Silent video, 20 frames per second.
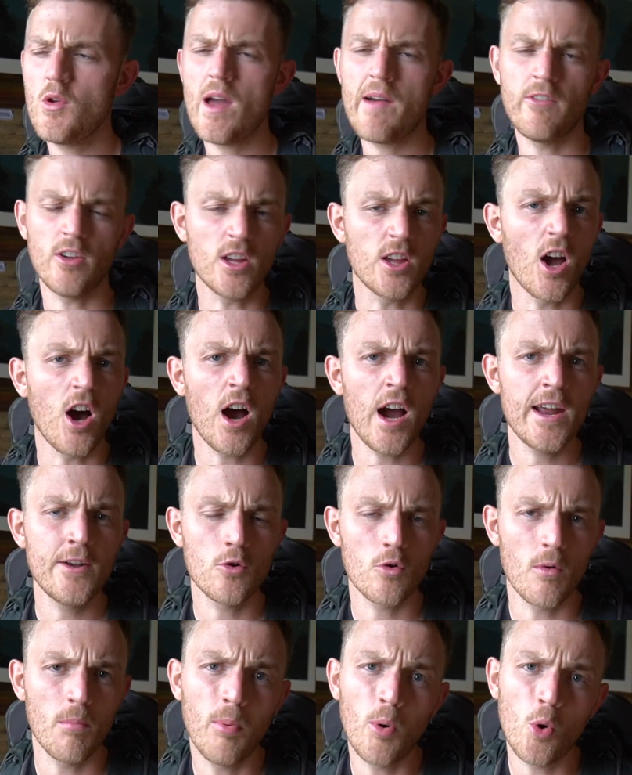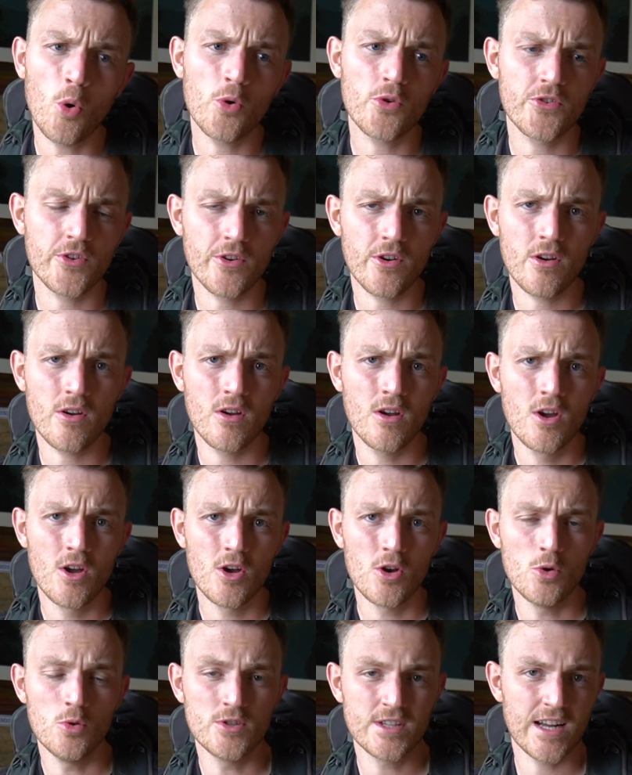you have a guide or a porter
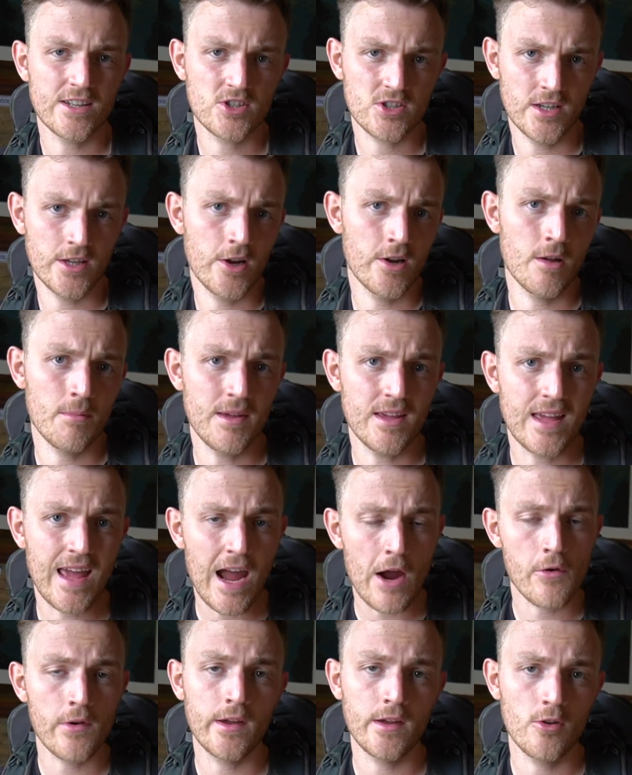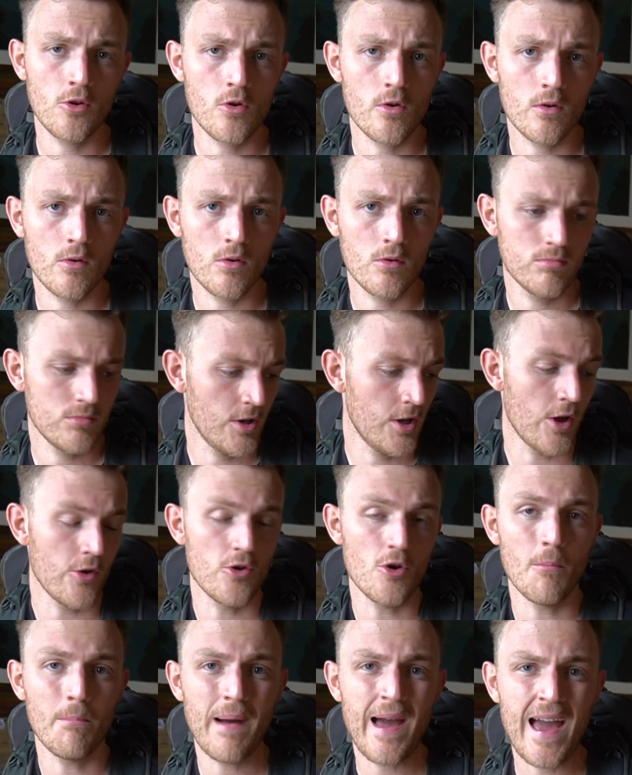who's actually going to be carrying your
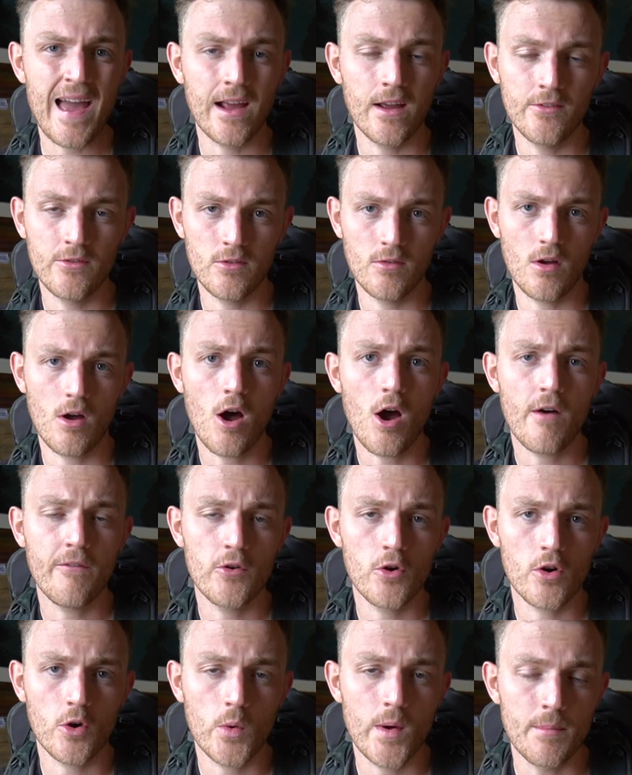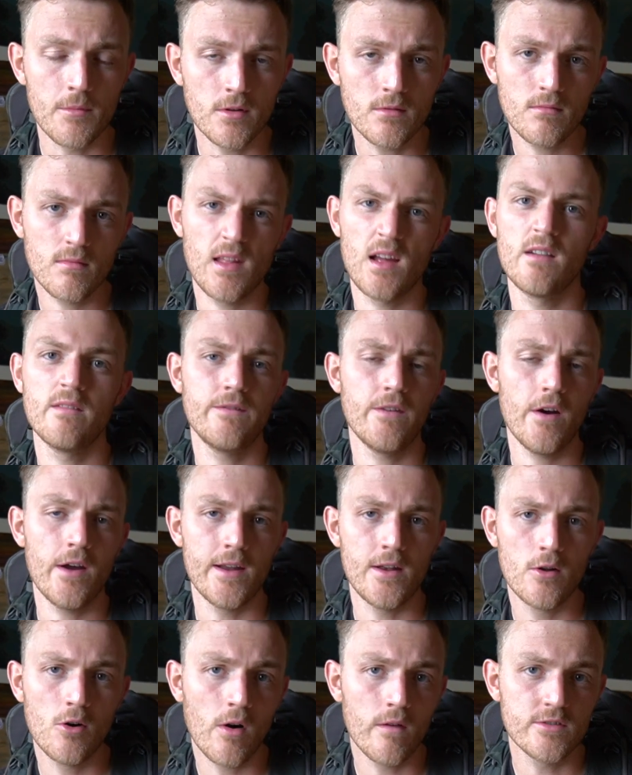bag and half your equipment, then
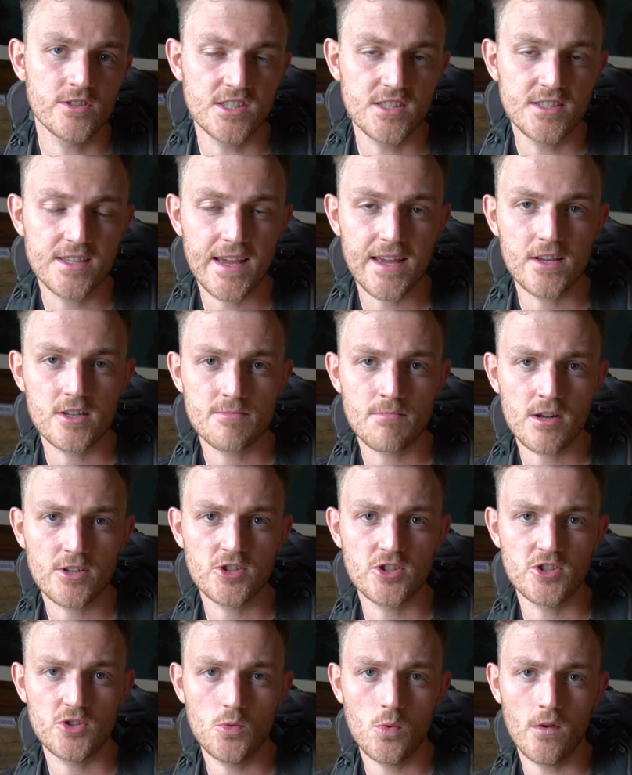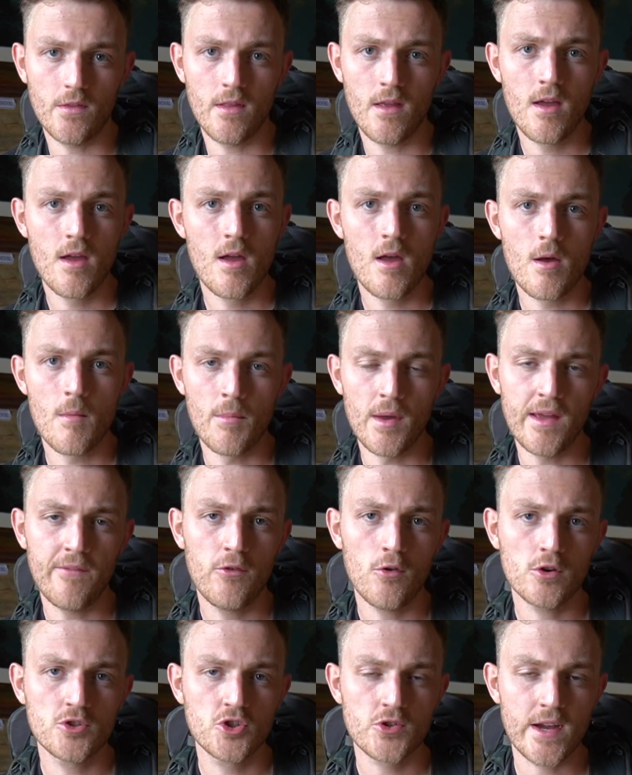fine, obviously take as much as you want. But if
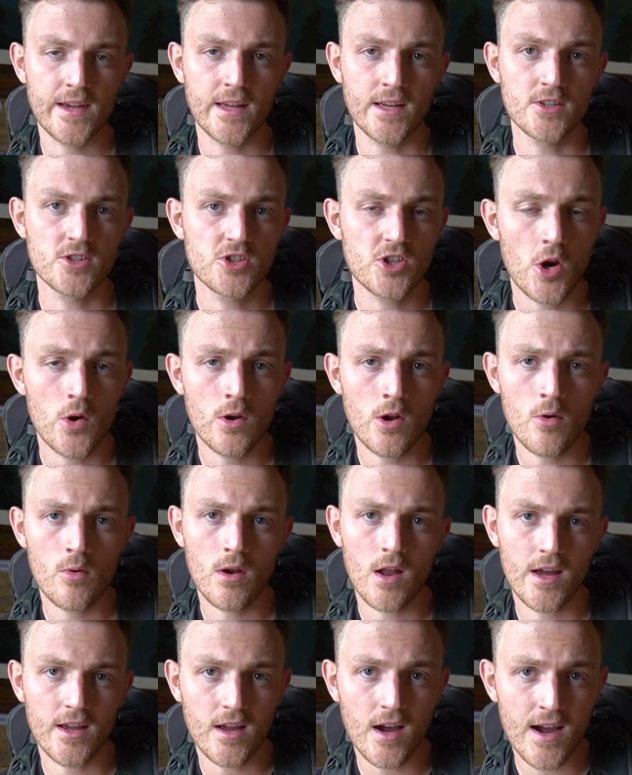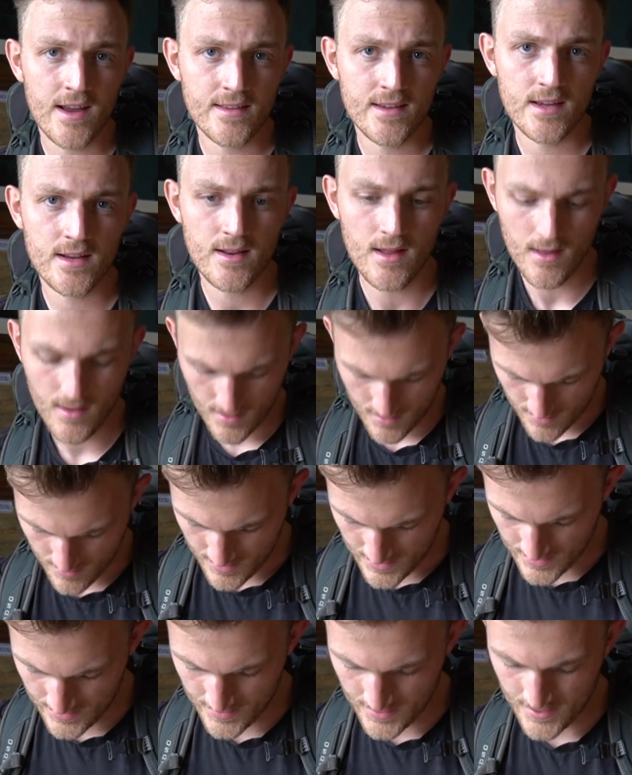you're trekking solo like I did,
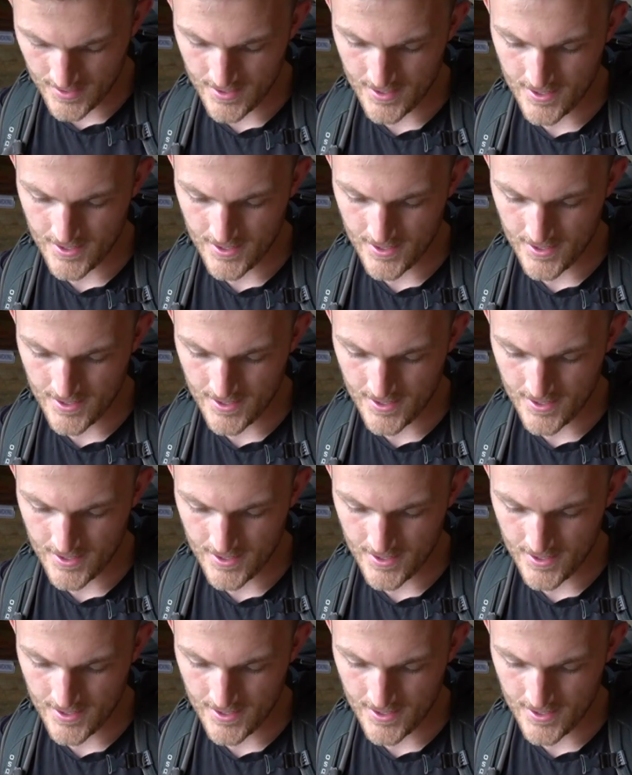then